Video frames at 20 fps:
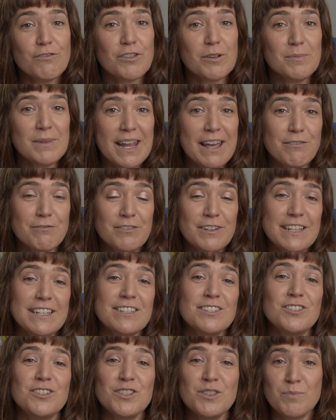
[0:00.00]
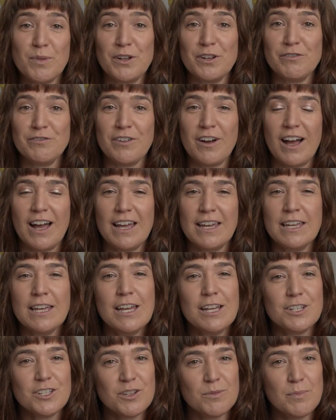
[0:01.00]
From Netflix to Spotify
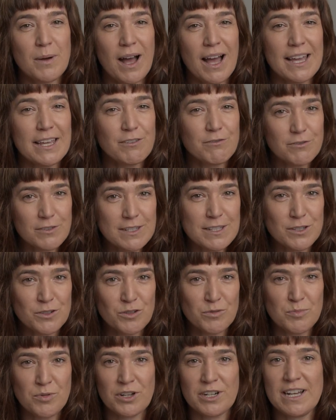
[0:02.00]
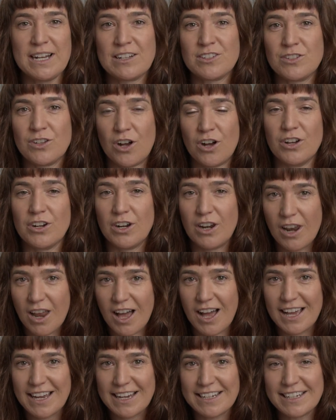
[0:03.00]
to buying physical products
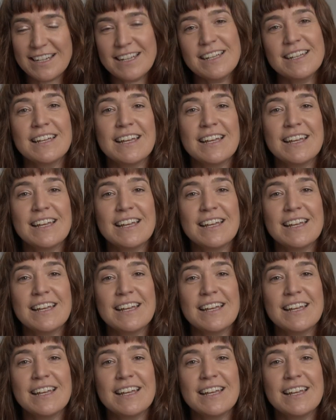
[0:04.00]
online,